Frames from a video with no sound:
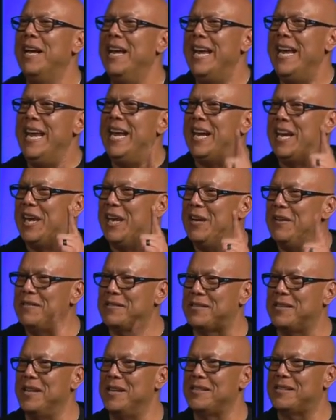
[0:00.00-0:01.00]
he
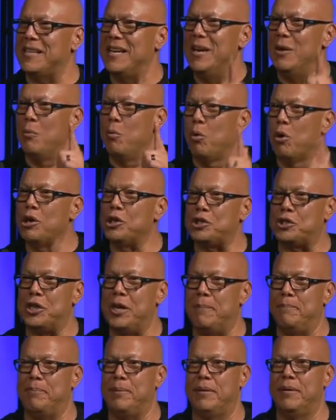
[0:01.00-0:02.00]
gives us worship.